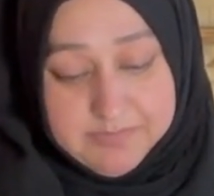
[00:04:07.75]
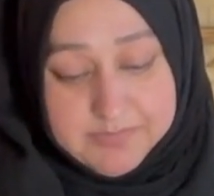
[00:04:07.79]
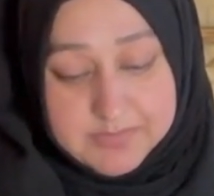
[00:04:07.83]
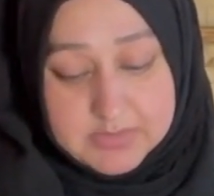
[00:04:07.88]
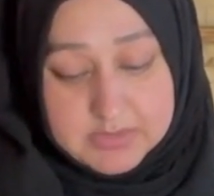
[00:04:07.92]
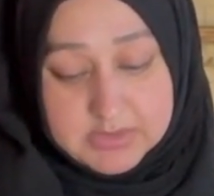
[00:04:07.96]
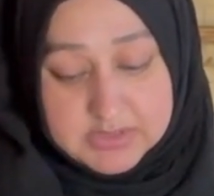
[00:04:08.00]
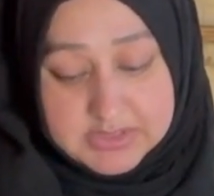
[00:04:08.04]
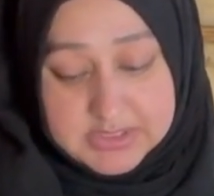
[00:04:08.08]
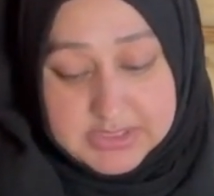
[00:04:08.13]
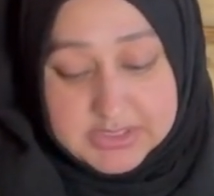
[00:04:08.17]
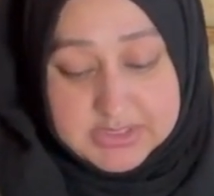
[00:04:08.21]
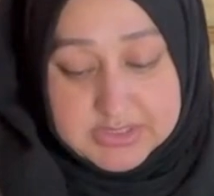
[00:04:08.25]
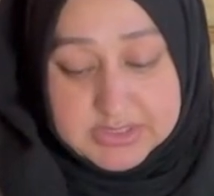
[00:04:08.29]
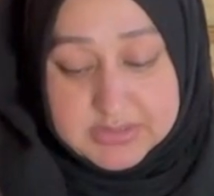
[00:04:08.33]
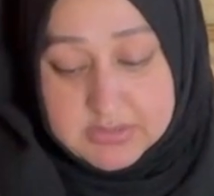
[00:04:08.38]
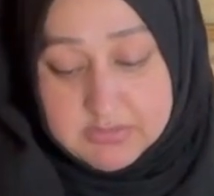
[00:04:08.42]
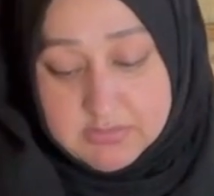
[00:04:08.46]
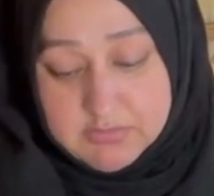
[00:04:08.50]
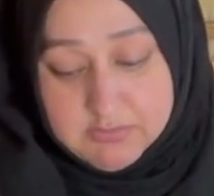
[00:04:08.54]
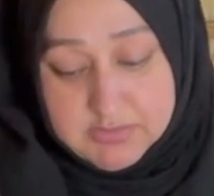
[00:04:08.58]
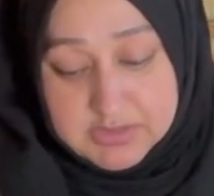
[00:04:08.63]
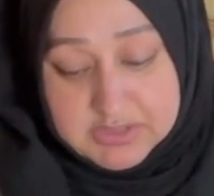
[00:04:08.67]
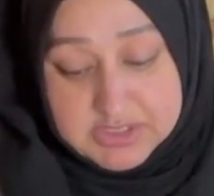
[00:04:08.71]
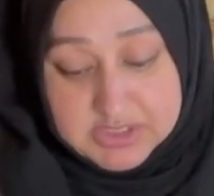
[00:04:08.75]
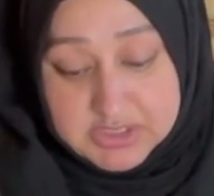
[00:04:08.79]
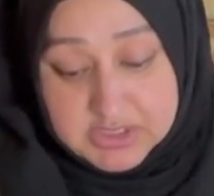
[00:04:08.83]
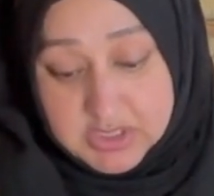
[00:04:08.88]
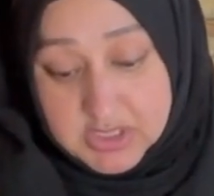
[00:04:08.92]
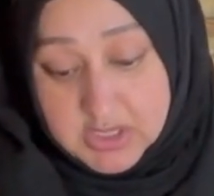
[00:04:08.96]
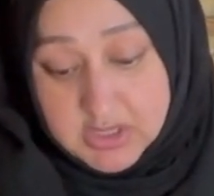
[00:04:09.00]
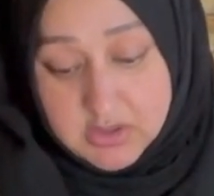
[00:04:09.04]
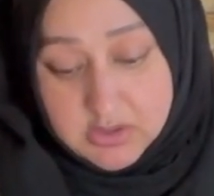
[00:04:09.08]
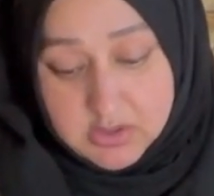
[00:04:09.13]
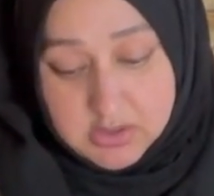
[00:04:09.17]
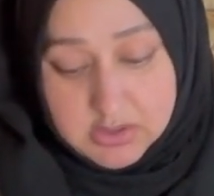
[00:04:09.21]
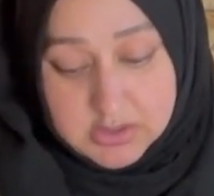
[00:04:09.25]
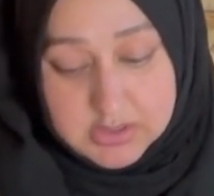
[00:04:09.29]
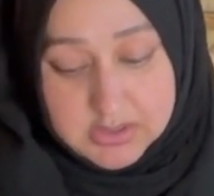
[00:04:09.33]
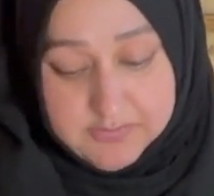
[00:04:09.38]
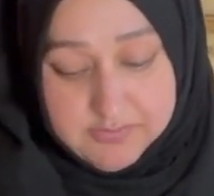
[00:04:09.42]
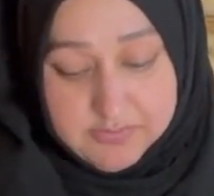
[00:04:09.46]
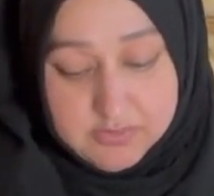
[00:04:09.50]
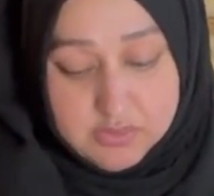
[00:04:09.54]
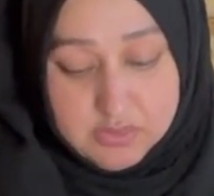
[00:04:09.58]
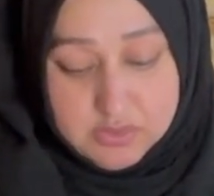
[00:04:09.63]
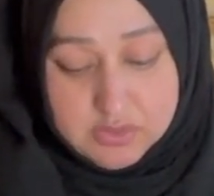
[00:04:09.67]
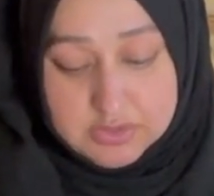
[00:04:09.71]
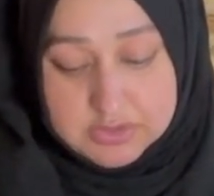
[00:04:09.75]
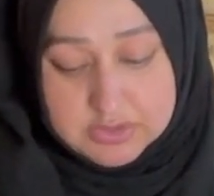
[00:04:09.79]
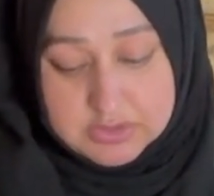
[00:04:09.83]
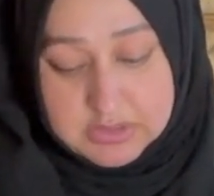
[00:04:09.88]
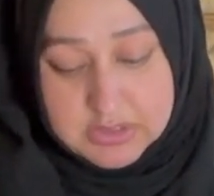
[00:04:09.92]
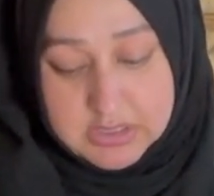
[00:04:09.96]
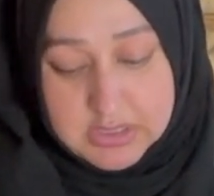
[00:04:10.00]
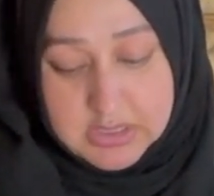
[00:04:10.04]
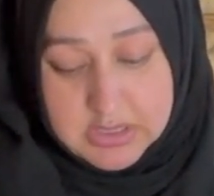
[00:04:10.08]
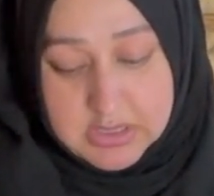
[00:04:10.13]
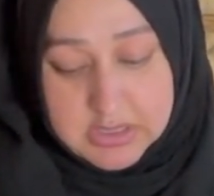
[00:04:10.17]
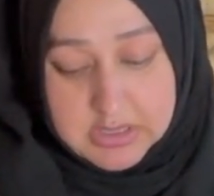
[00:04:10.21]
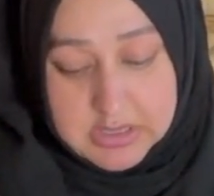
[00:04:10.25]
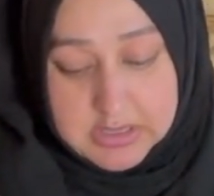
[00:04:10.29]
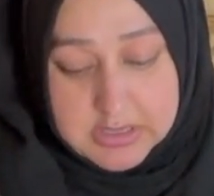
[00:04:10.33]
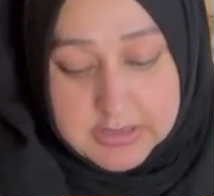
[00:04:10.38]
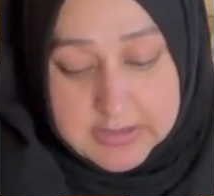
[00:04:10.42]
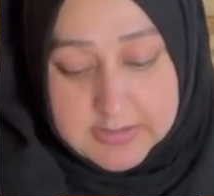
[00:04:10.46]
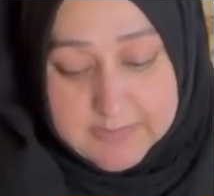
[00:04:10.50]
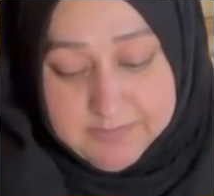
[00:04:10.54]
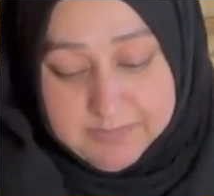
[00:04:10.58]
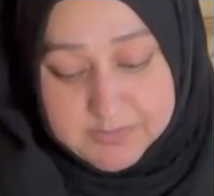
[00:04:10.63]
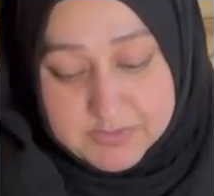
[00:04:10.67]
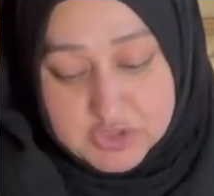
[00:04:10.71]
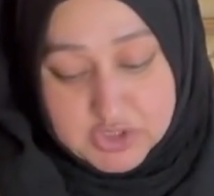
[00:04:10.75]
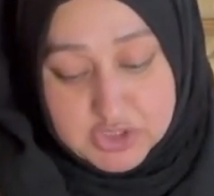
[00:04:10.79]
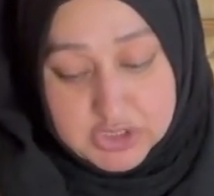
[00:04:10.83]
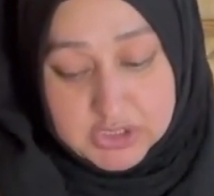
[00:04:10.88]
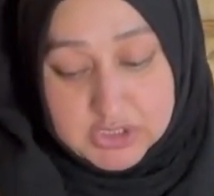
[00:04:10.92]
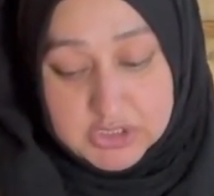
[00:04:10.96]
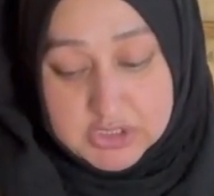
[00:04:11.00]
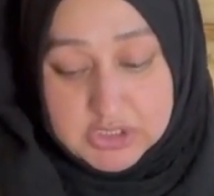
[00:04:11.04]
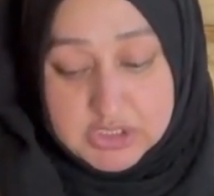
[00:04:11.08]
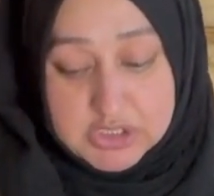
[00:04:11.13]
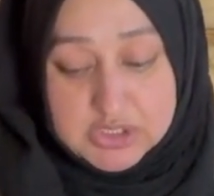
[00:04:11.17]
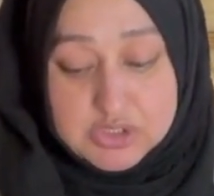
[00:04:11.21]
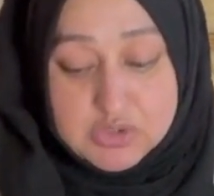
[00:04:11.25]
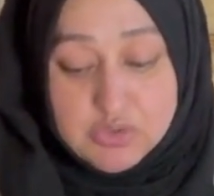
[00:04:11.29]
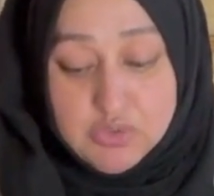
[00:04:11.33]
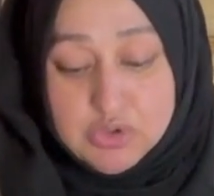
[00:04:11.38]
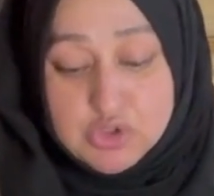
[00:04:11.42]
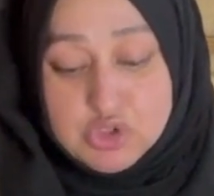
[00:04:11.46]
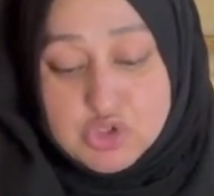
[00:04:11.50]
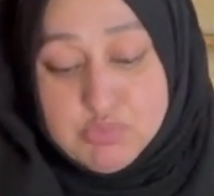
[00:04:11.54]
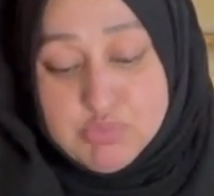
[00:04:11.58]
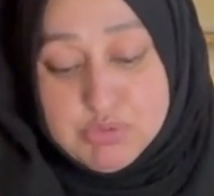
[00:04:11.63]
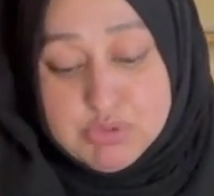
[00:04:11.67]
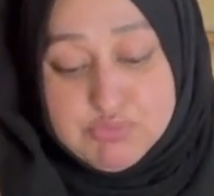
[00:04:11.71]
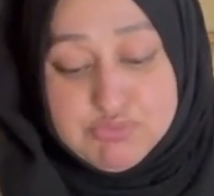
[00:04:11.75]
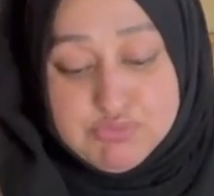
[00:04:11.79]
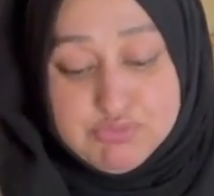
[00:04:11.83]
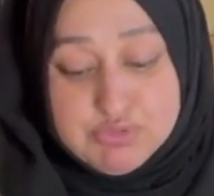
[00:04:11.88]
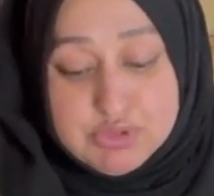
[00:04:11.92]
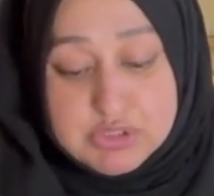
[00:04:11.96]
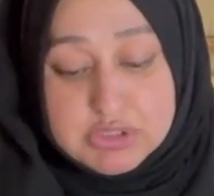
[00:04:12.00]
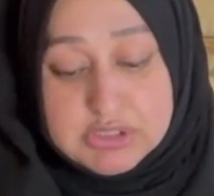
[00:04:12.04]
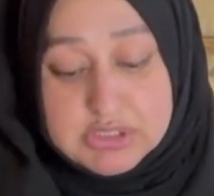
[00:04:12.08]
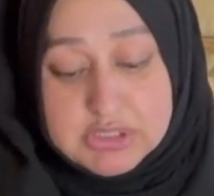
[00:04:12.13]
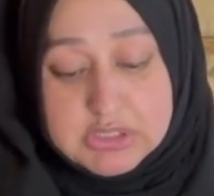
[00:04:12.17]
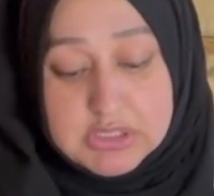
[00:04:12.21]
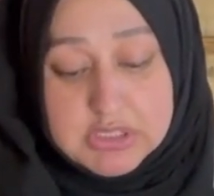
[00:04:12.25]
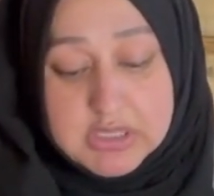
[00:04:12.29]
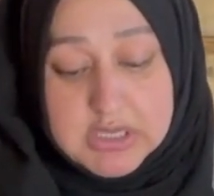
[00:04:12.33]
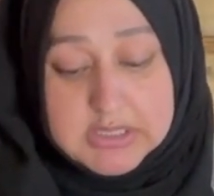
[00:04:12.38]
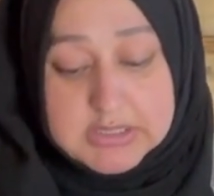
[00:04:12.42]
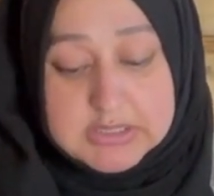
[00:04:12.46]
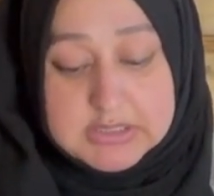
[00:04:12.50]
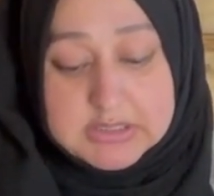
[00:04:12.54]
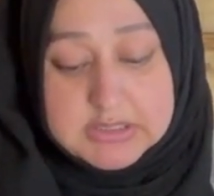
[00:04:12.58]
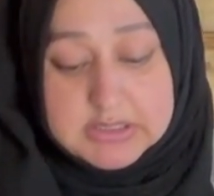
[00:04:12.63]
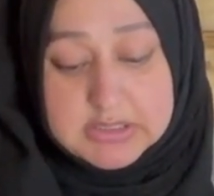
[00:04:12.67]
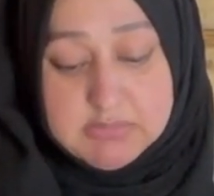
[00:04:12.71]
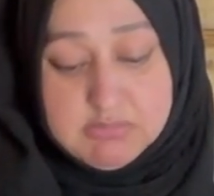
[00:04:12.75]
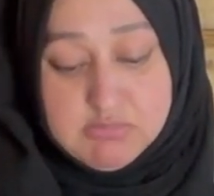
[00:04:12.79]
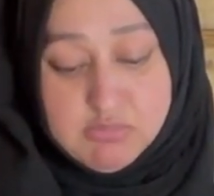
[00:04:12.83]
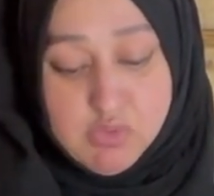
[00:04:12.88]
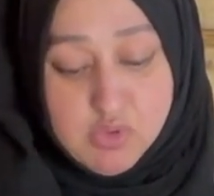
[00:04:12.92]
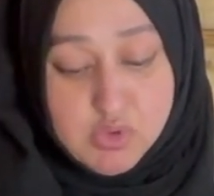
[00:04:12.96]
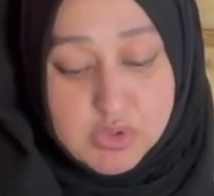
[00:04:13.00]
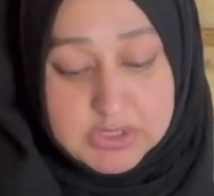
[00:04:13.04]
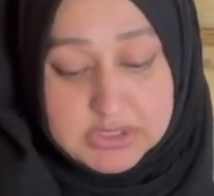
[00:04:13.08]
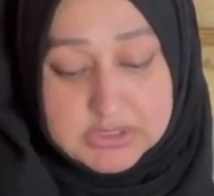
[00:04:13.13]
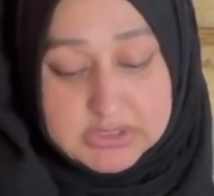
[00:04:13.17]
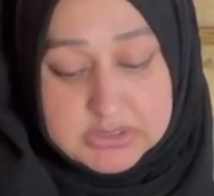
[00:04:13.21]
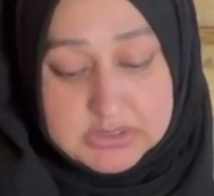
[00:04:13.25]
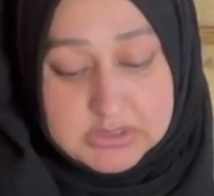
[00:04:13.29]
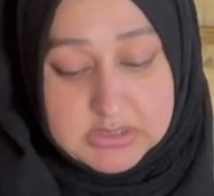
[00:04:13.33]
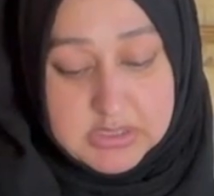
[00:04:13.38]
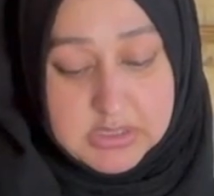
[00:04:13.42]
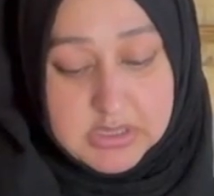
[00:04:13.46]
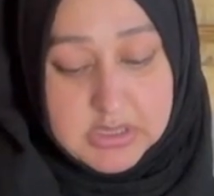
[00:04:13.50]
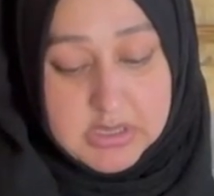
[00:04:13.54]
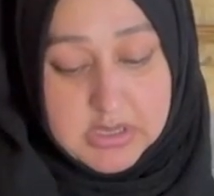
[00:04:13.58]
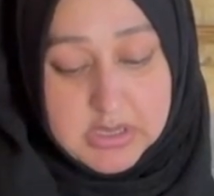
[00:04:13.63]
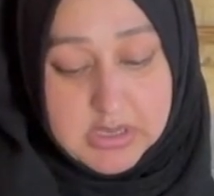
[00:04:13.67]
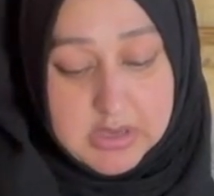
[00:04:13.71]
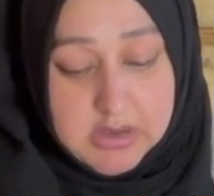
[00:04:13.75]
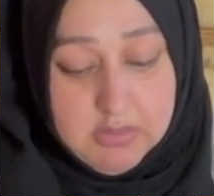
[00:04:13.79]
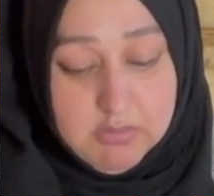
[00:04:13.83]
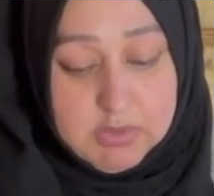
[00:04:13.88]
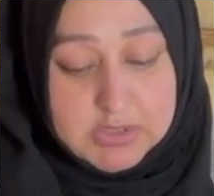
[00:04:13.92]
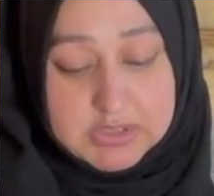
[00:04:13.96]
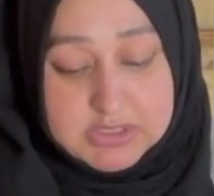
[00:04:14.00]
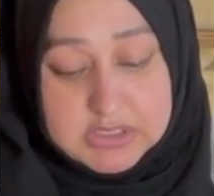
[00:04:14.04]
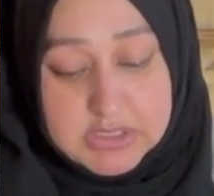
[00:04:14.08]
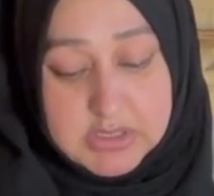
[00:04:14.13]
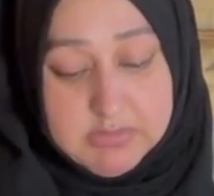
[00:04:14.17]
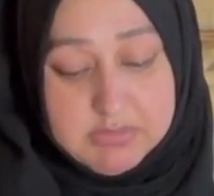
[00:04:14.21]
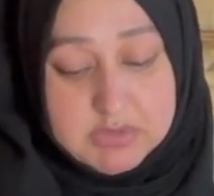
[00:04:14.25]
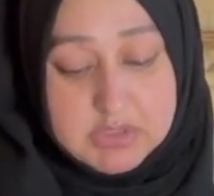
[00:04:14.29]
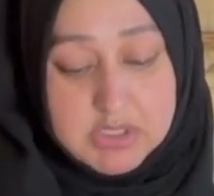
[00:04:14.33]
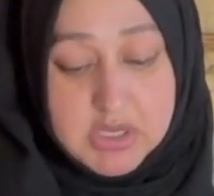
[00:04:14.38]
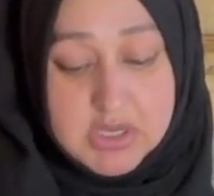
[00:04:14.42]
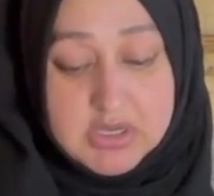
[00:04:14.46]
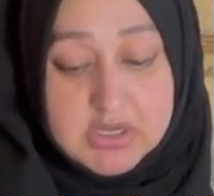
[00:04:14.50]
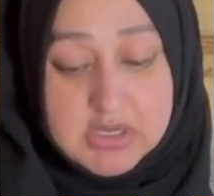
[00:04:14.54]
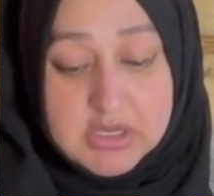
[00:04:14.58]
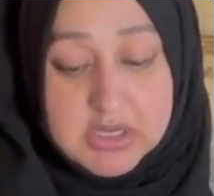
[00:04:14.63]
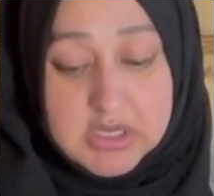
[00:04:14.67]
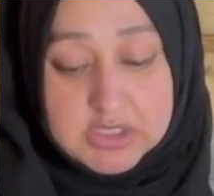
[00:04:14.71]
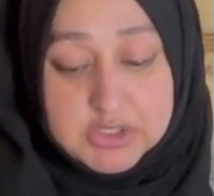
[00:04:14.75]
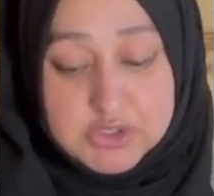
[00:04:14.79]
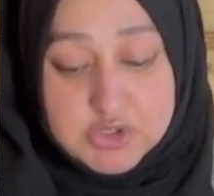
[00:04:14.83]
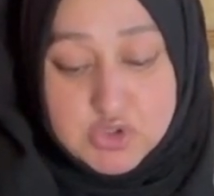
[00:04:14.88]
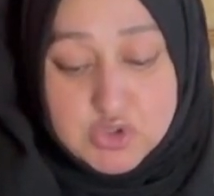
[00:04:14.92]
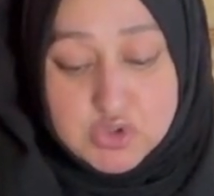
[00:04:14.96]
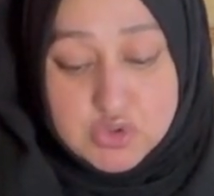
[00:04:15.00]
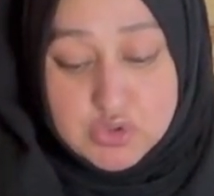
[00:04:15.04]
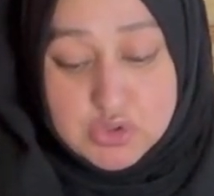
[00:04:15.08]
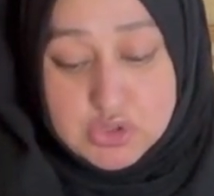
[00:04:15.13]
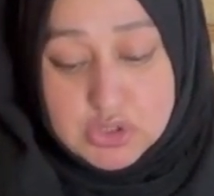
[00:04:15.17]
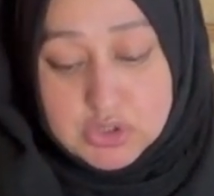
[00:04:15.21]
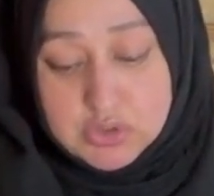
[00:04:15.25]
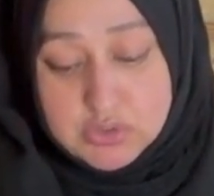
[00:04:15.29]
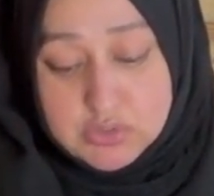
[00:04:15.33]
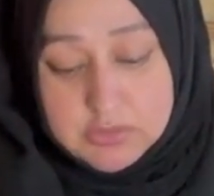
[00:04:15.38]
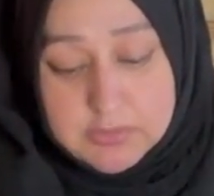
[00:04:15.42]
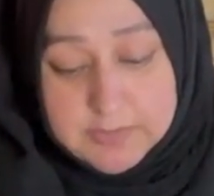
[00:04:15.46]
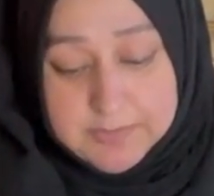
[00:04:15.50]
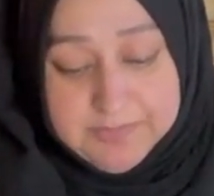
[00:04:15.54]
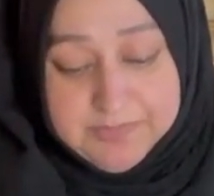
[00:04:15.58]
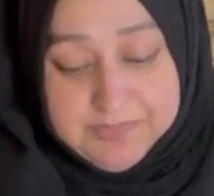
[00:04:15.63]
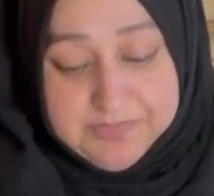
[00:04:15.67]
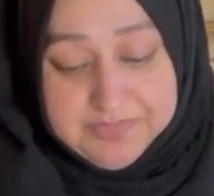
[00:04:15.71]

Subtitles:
This is with skin on, of course. Chicken is going to be really nicely moist once I'm done, and I'll show you